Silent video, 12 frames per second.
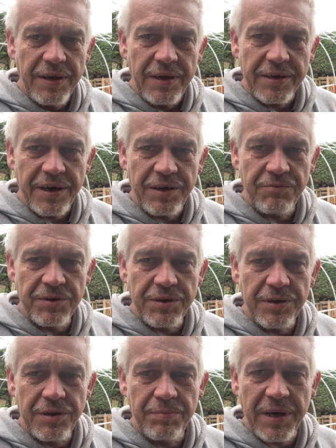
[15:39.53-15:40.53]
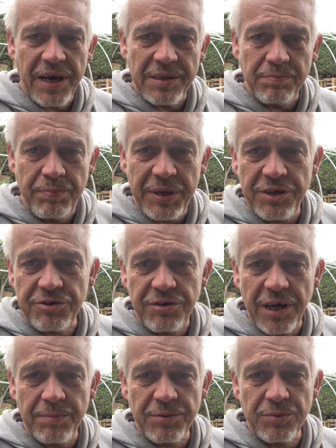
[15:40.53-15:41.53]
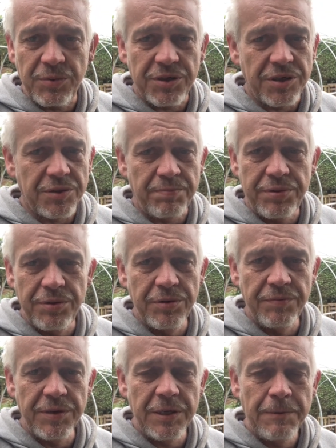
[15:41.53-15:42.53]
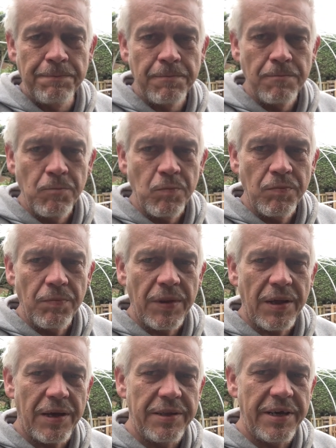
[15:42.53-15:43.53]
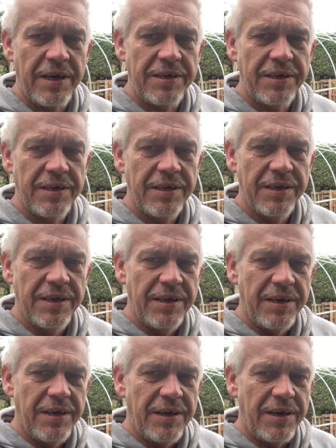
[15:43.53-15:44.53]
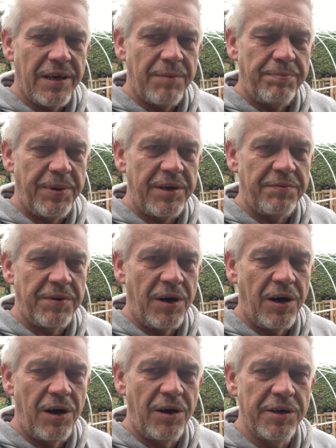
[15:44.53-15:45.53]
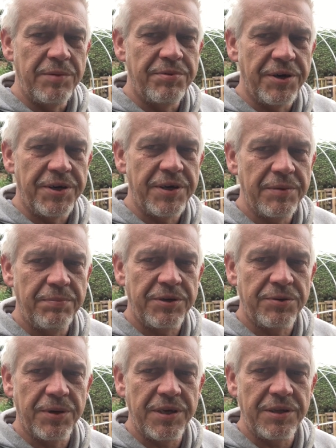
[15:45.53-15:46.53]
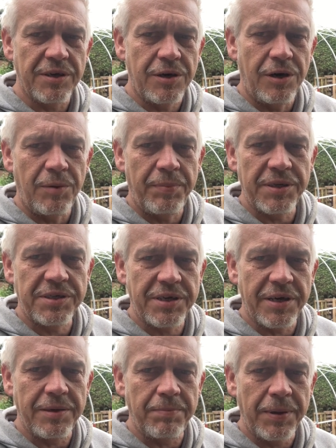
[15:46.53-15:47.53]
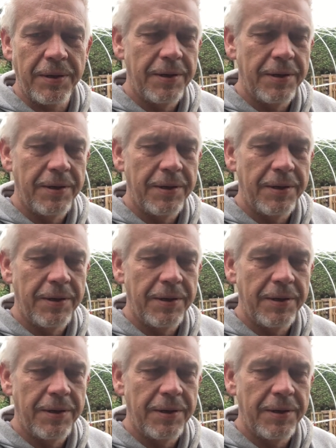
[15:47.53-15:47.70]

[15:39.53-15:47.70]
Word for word: and getting rid of them and beer traps, which is proven. And then a bit of a hybrid between the copper tape